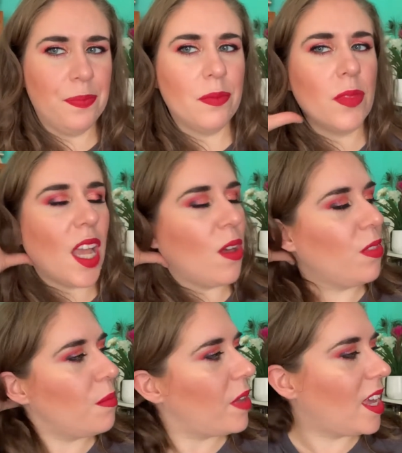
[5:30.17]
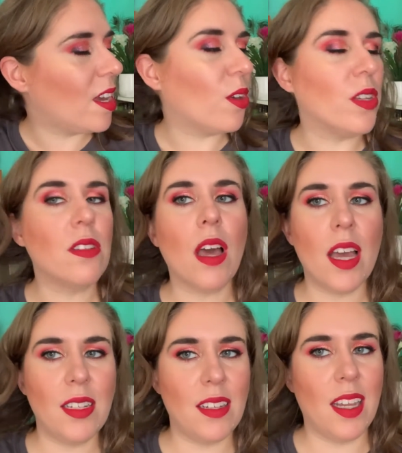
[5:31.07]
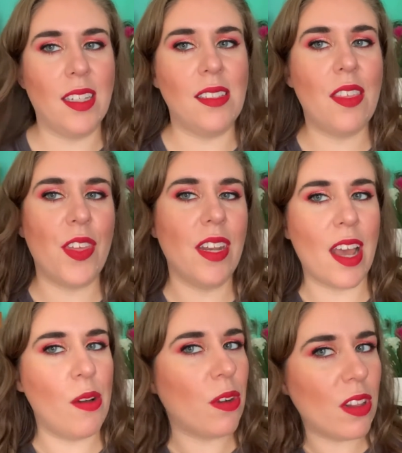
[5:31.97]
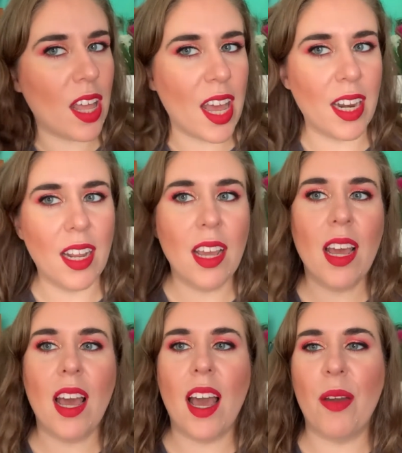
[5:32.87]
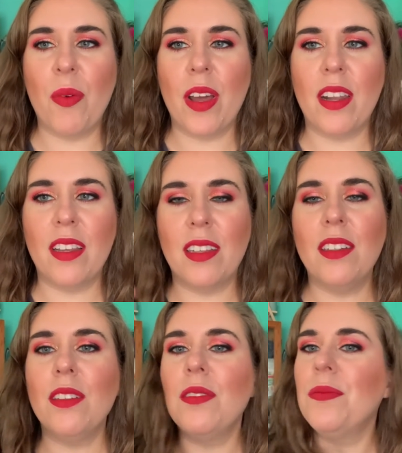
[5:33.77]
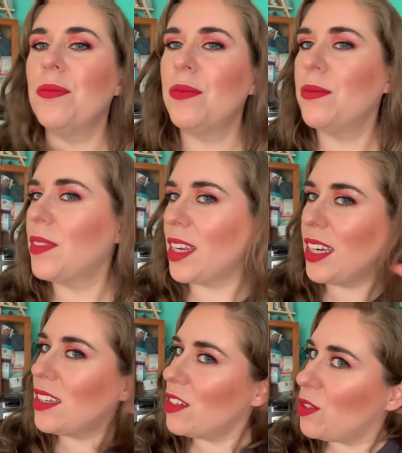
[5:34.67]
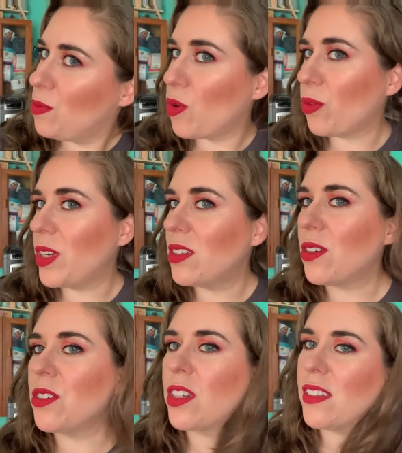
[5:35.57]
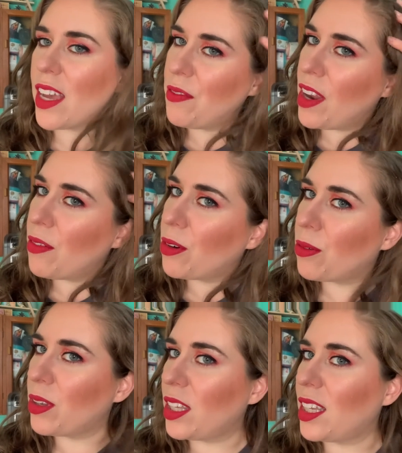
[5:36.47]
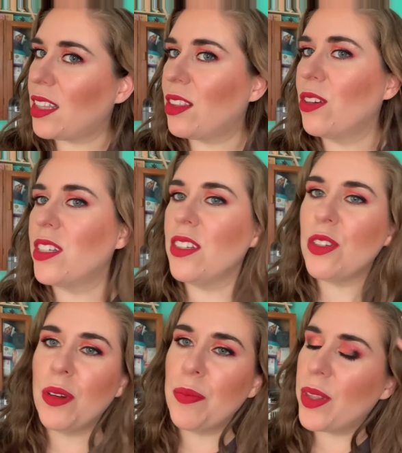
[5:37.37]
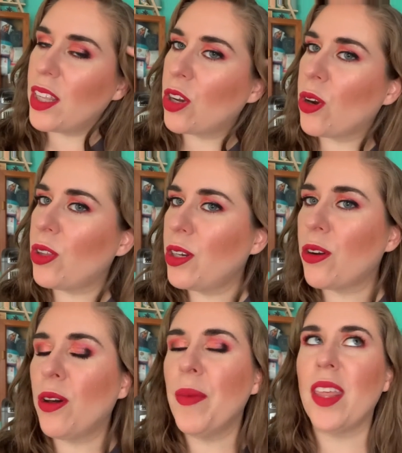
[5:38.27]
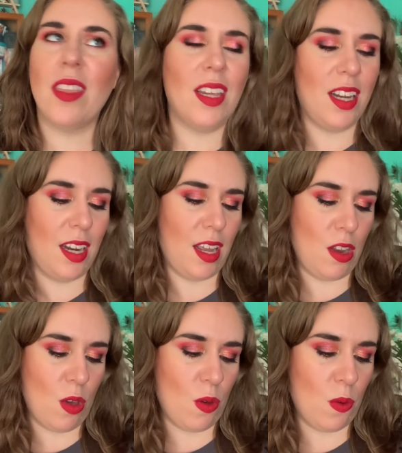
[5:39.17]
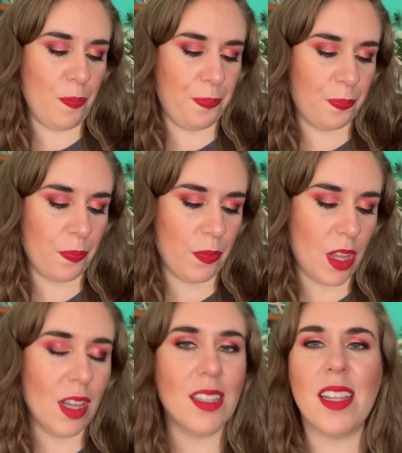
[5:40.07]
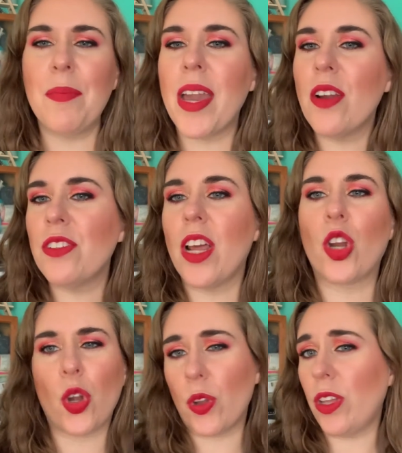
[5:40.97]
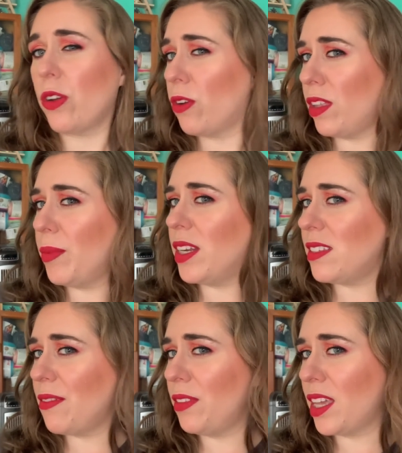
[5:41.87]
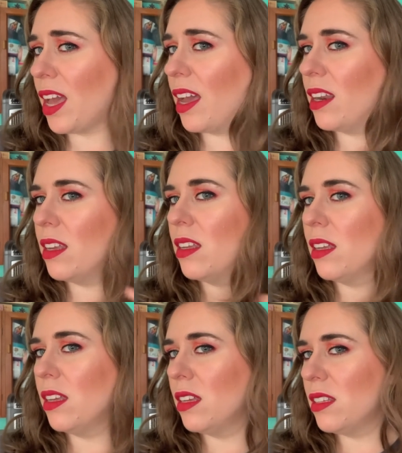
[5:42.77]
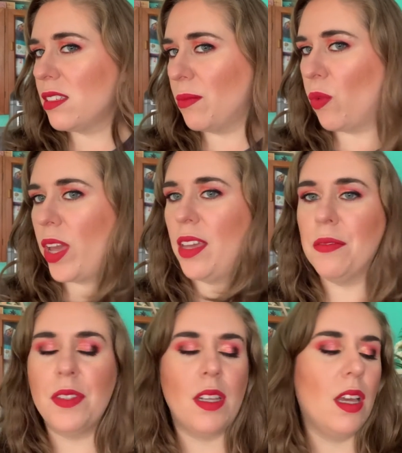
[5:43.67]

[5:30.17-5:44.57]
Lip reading: now that my hair is cut and it's thinned out a lot, I need to do more research because I've never really looked into it, but the curly girl method, and I know, it's like my hair's not curly, but it's definitely got some waves.